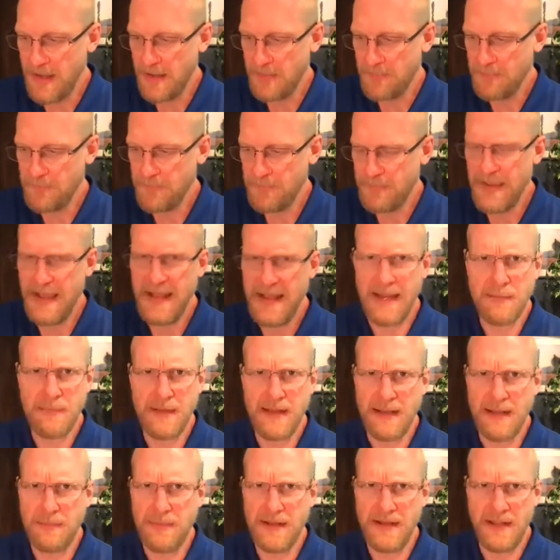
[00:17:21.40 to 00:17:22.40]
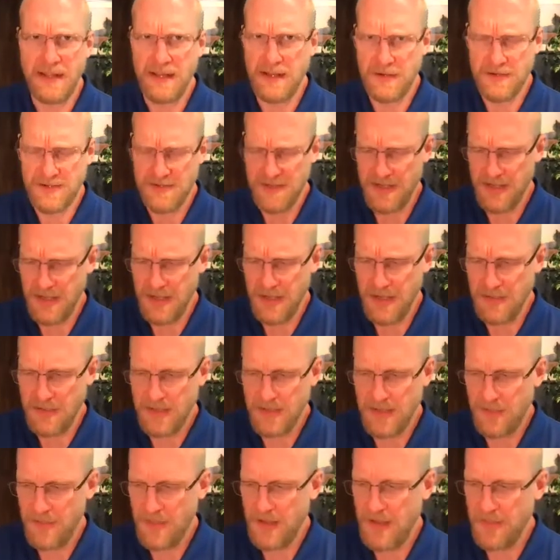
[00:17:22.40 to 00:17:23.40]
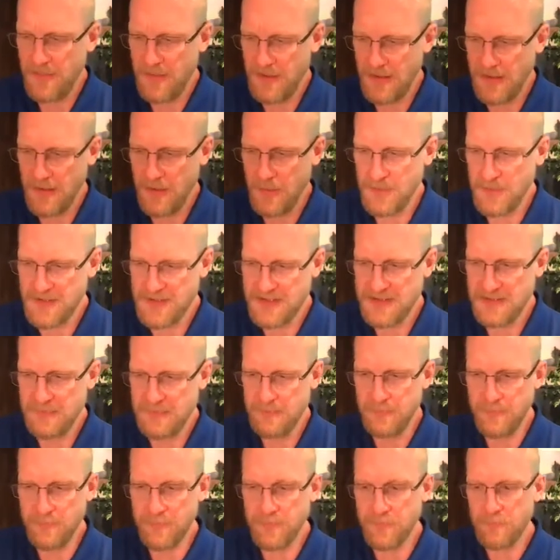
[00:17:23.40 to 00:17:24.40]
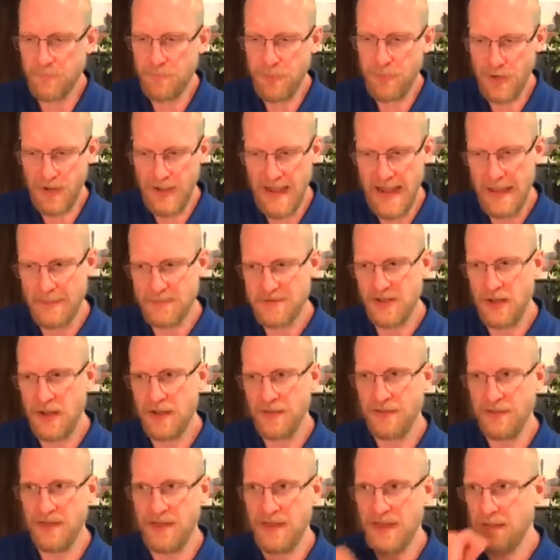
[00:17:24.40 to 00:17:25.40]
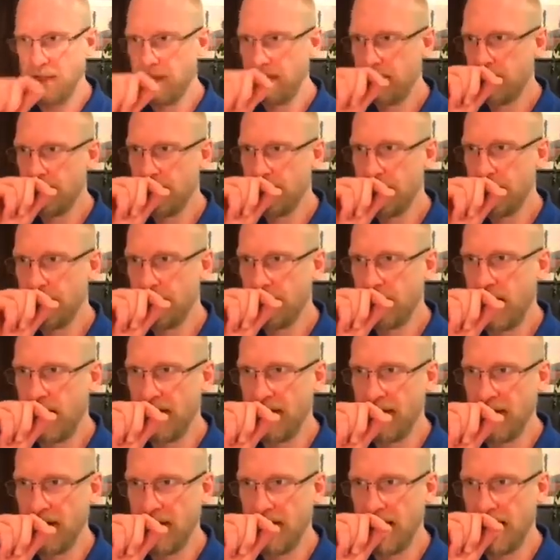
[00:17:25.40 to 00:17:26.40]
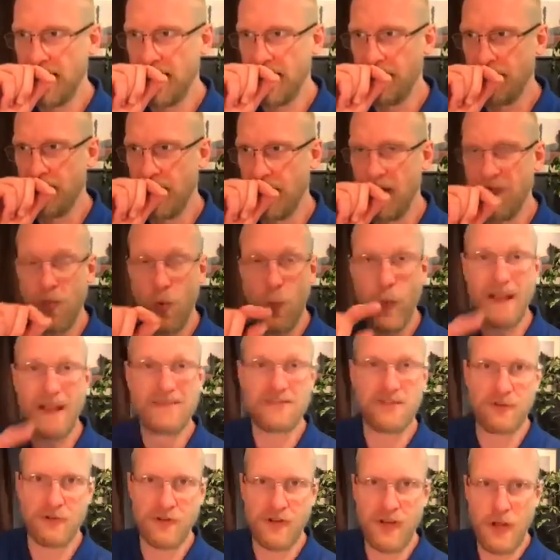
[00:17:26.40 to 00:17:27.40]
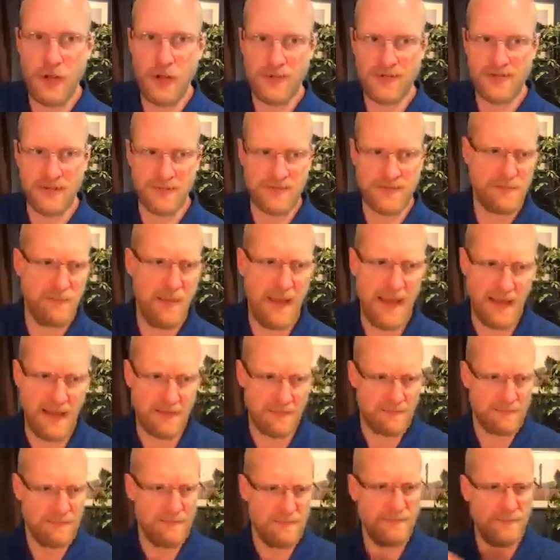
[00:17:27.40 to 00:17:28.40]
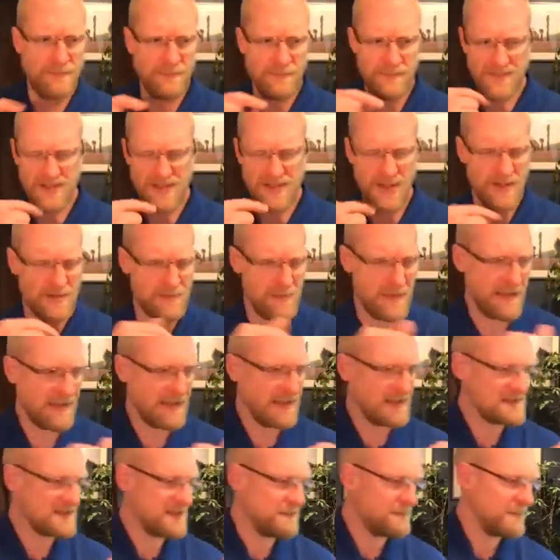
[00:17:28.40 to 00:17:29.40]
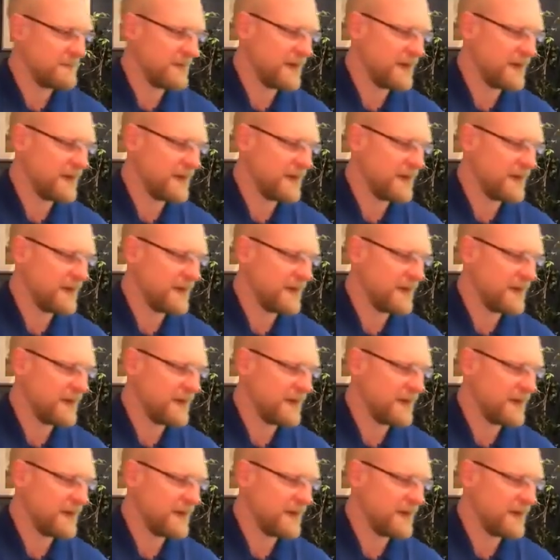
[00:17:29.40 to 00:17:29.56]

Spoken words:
many years ago. He thought that it was perhaps on the western coast of Spain. Excuse me, I got something in my